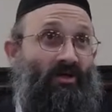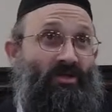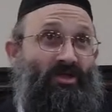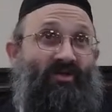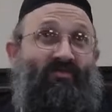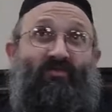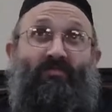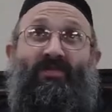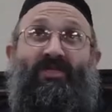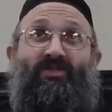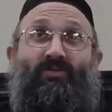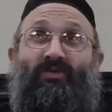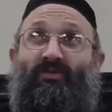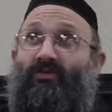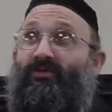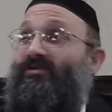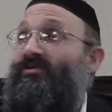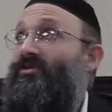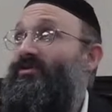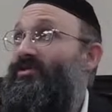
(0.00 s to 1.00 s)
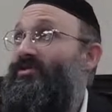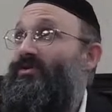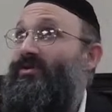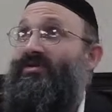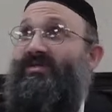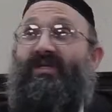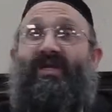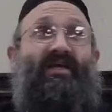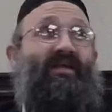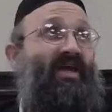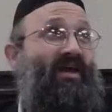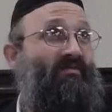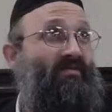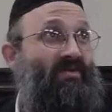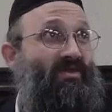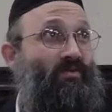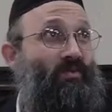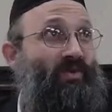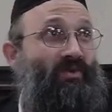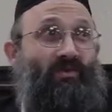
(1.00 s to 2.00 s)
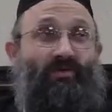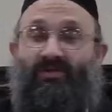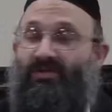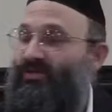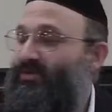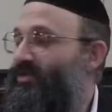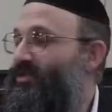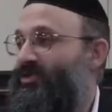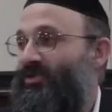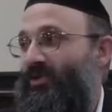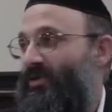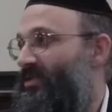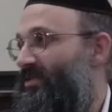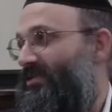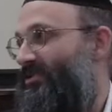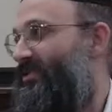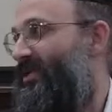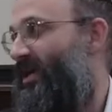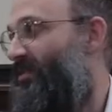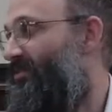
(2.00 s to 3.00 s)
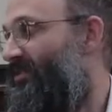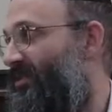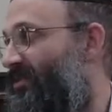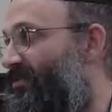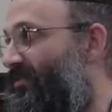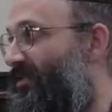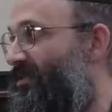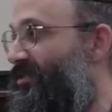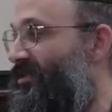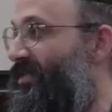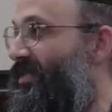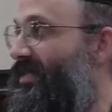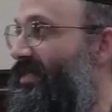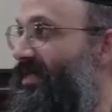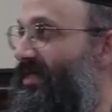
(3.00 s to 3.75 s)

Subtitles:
Tshuva means return to your source. And everything returns to its source in Shabbos Kodesh.